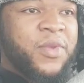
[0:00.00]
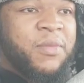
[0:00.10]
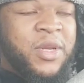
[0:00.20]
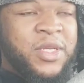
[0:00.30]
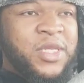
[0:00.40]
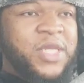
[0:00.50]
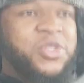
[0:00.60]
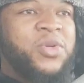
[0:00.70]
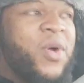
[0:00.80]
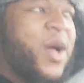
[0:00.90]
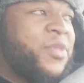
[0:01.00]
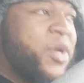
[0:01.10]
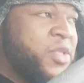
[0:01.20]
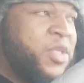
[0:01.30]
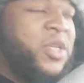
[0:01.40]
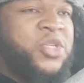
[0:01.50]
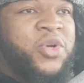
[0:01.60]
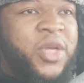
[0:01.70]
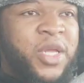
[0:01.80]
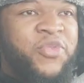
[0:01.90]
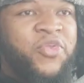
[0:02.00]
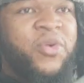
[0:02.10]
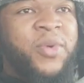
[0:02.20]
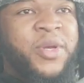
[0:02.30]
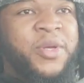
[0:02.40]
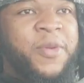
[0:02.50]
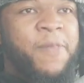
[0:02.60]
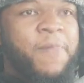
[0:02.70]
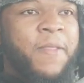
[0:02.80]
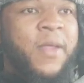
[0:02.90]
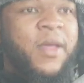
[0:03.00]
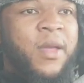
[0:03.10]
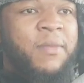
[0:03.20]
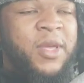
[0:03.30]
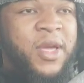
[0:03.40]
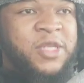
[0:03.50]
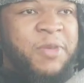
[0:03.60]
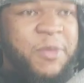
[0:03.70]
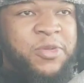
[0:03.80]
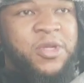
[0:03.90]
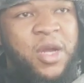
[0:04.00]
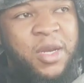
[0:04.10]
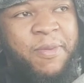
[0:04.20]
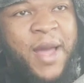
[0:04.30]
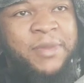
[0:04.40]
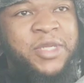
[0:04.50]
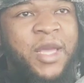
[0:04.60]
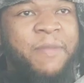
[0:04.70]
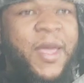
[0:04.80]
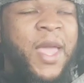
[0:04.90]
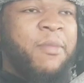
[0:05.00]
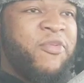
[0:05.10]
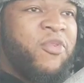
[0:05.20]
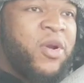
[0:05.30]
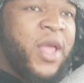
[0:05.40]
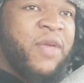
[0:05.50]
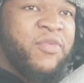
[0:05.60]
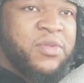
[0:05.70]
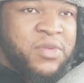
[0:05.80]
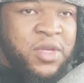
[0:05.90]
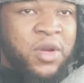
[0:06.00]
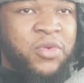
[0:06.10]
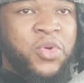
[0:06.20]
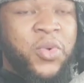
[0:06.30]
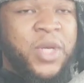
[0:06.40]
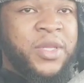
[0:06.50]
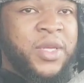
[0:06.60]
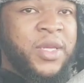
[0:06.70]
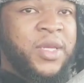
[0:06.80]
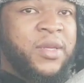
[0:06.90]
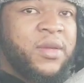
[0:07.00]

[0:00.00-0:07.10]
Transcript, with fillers: But it just lets you know how thirsty Detroit is for a winner. Because people starting to pop champagne before they even, you know, do anything.